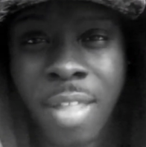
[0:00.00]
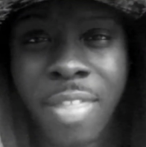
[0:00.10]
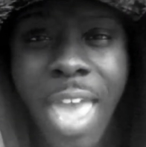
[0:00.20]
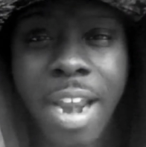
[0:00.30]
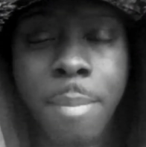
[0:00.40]

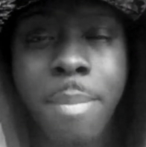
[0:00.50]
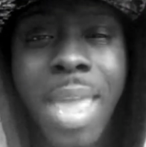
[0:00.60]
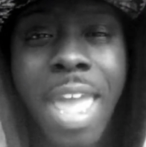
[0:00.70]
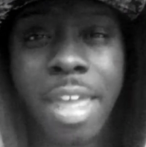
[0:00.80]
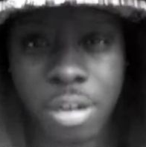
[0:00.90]
that a
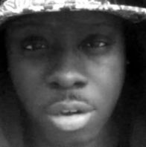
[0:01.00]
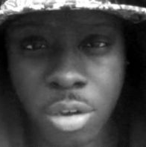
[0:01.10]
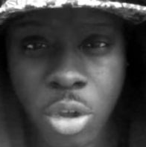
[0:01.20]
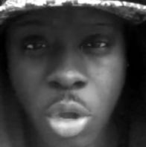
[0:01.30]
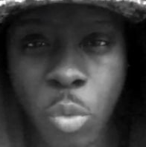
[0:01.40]
man
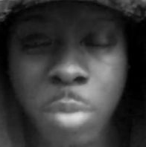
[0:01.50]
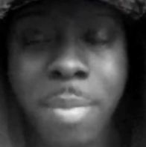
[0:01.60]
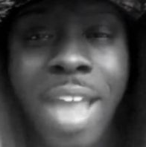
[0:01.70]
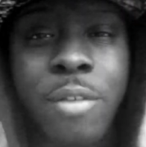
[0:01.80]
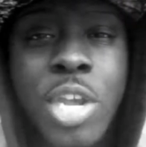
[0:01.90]
will
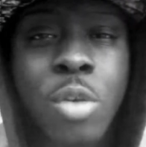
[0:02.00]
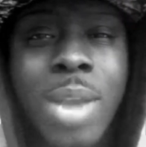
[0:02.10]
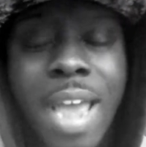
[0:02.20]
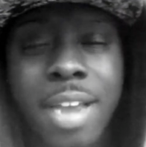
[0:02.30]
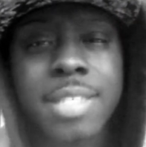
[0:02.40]
marry you
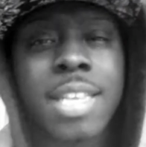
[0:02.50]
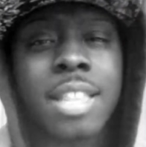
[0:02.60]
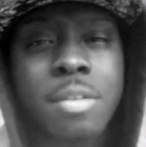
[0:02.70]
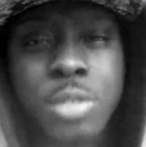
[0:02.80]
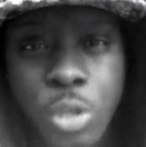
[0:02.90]
not because he
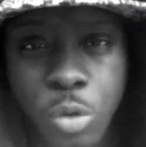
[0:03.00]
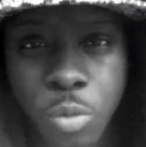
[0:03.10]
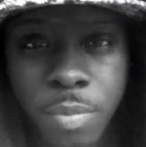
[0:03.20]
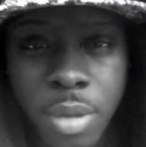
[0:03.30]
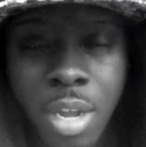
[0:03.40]
loves you,
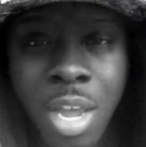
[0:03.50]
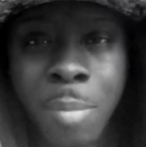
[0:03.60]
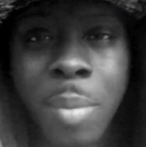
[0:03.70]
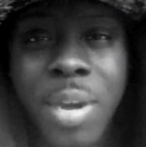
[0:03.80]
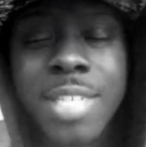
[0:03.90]

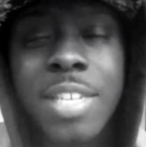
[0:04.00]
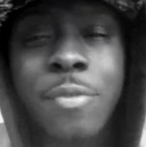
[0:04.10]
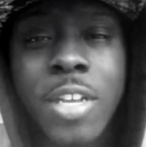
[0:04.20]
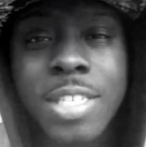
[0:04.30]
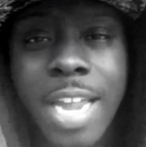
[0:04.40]
but because he
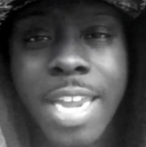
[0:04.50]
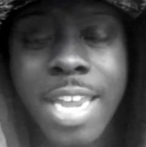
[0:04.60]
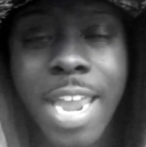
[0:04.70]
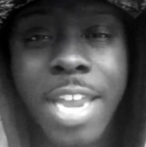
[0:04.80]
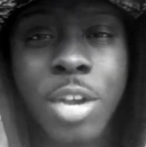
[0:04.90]
feels like
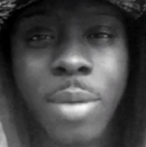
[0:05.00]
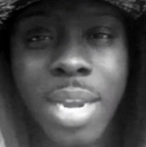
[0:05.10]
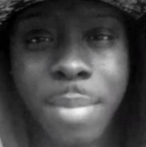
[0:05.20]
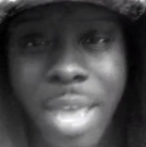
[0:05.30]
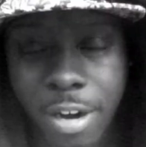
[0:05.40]
he can't do
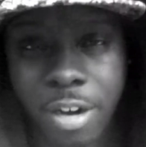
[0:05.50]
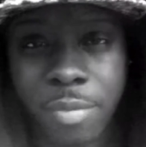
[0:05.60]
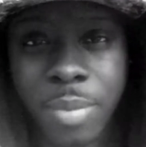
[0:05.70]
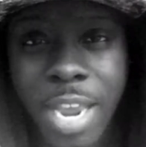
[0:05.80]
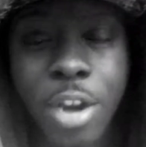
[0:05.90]
any better
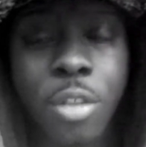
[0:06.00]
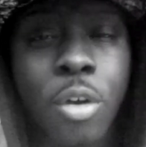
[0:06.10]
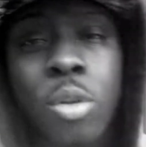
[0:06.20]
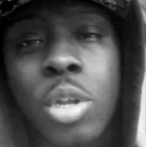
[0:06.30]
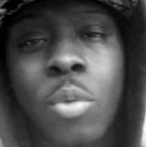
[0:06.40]
and you're
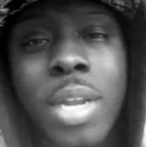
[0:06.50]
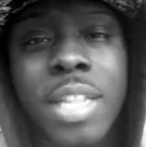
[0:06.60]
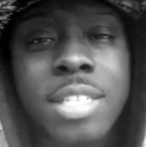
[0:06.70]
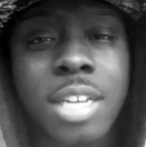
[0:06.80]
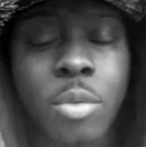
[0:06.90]
the only one
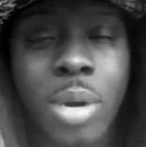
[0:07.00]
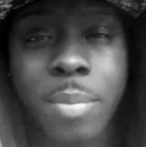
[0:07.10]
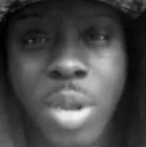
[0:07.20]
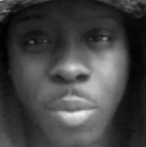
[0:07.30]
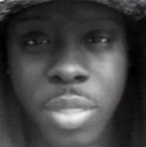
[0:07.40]
that's going to want
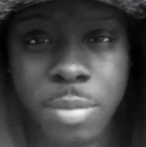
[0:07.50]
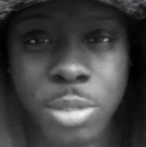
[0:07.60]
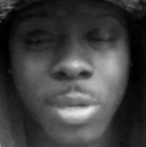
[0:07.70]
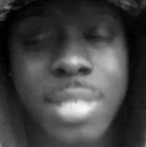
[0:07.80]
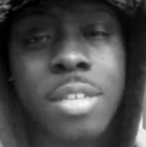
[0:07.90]
to be with him,
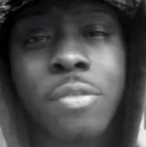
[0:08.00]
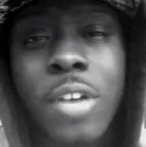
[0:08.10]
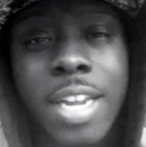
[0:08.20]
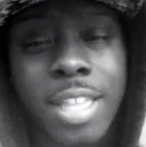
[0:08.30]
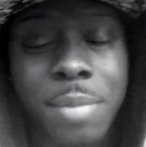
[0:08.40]
so he says,
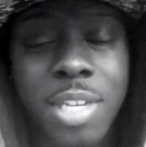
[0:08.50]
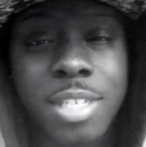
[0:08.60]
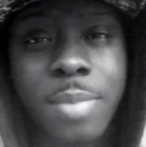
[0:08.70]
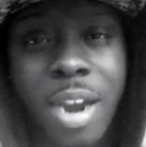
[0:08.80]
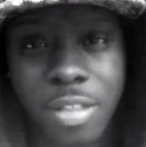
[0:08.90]
fuck it, let me
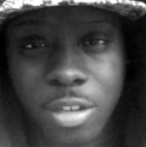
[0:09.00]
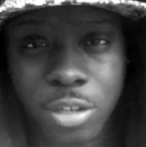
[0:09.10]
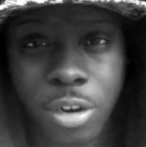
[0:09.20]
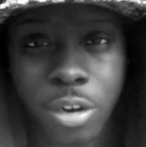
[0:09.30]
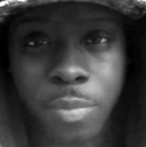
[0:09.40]
just marry this
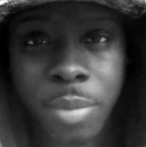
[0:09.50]
girl.